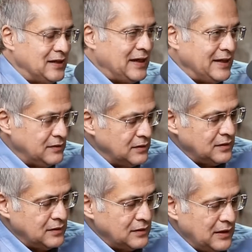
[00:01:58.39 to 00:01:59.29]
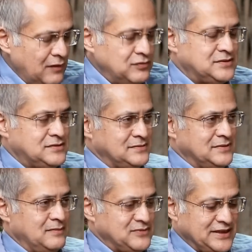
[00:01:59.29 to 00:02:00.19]

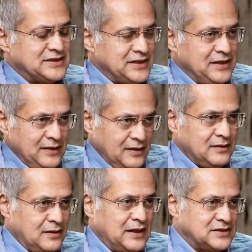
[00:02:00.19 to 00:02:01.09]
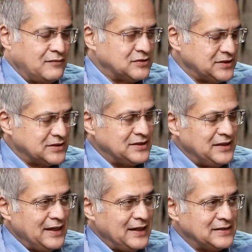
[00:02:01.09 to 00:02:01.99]
I'm 60. Last year I was
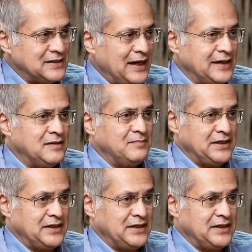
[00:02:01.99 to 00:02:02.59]
60 and I did